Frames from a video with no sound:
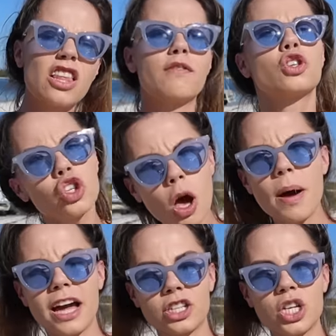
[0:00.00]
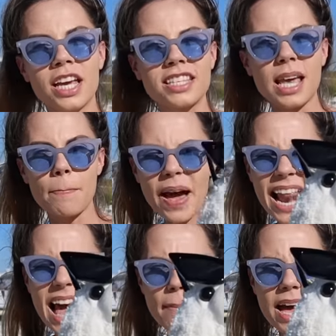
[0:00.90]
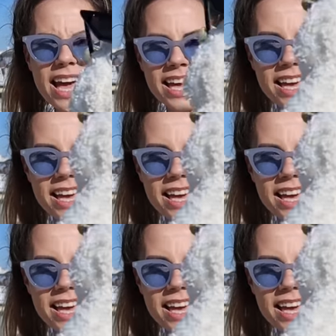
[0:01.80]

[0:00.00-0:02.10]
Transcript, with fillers: love you so much. Say bye, llama.